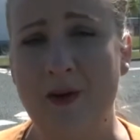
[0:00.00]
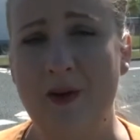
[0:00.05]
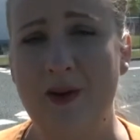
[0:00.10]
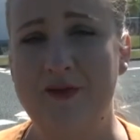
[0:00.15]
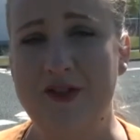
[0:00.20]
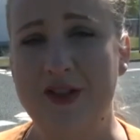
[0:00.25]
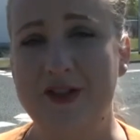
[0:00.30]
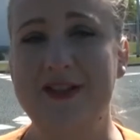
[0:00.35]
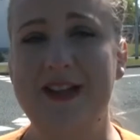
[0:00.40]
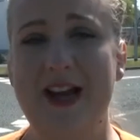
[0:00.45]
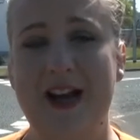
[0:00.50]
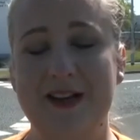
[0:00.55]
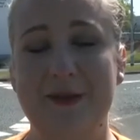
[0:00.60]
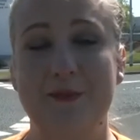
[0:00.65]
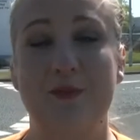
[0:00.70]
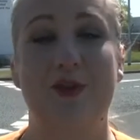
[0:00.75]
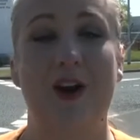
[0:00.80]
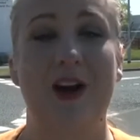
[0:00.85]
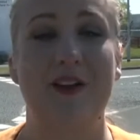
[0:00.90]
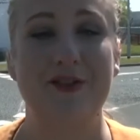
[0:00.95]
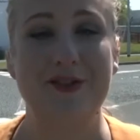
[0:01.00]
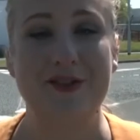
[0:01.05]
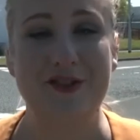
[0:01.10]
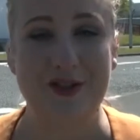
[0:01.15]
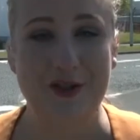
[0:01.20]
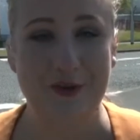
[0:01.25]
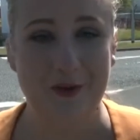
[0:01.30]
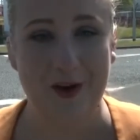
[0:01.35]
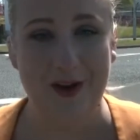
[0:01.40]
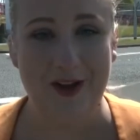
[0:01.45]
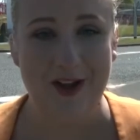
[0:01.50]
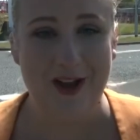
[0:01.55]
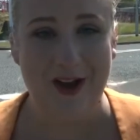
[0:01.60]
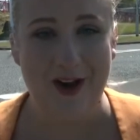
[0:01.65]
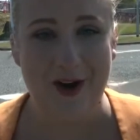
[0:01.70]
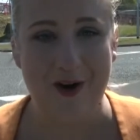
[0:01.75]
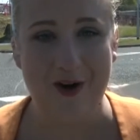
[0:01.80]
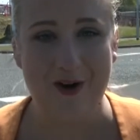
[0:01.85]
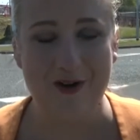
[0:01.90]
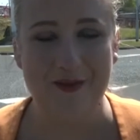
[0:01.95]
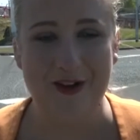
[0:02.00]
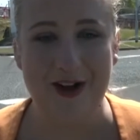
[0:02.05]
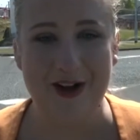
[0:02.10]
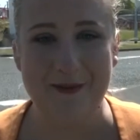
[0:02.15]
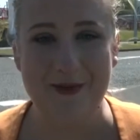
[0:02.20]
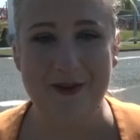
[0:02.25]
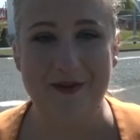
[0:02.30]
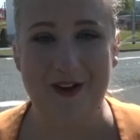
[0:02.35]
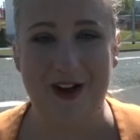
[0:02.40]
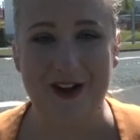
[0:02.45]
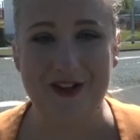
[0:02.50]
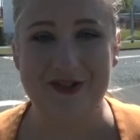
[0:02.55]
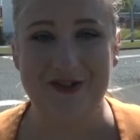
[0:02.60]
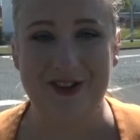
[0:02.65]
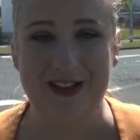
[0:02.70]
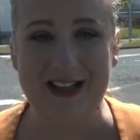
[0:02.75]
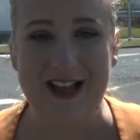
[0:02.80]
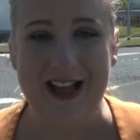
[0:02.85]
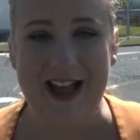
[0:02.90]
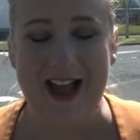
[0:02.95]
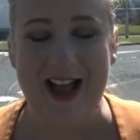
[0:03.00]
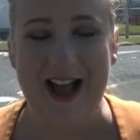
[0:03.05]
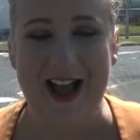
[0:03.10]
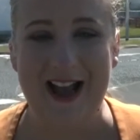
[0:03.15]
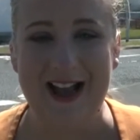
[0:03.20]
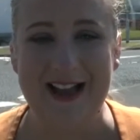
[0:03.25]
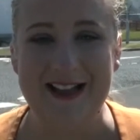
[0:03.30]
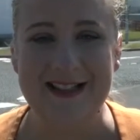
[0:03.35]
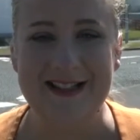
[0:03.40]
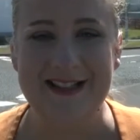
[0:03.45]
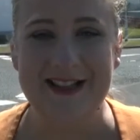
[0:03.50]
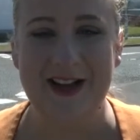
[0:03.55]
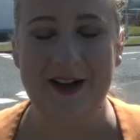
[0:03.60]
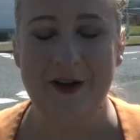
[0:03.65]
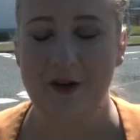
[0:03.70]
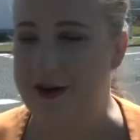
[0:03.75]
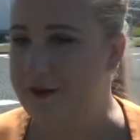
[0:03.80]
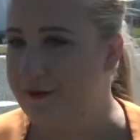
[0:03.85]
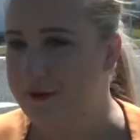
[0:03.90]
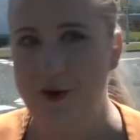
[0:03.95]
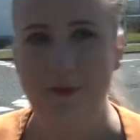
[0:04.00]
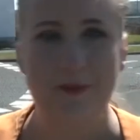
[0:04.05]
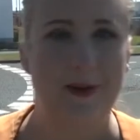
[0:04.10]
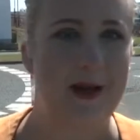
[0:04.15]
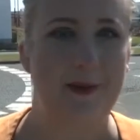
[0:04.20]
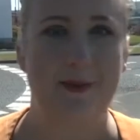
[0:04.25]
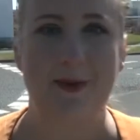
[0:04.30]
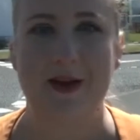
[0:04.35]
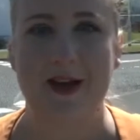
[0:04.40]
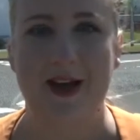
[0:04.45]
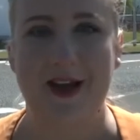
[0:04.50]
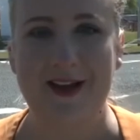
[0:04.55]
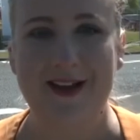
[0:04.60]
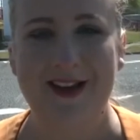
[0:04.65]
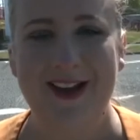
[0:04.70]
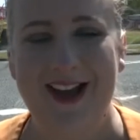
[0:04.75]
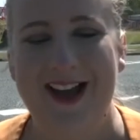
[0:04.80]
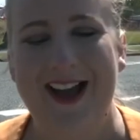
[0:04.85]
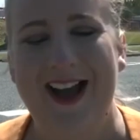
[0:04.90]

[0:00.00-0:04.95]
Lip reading: Now, I've just had a private tour of the factory, and in full PPE,